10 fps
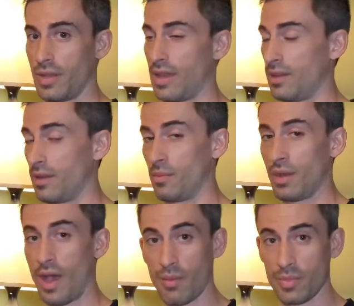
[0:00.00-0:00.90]
ended up
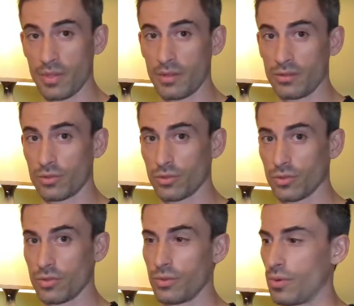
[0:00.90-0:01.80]
not being
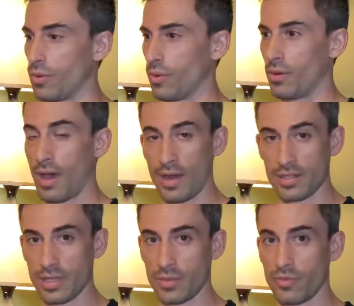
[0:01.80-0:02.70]
true or not as
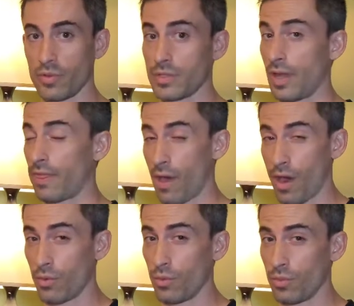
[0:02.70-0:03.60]
helpful as I thought
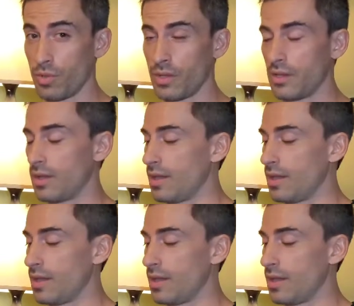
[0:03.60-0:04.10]
it would be.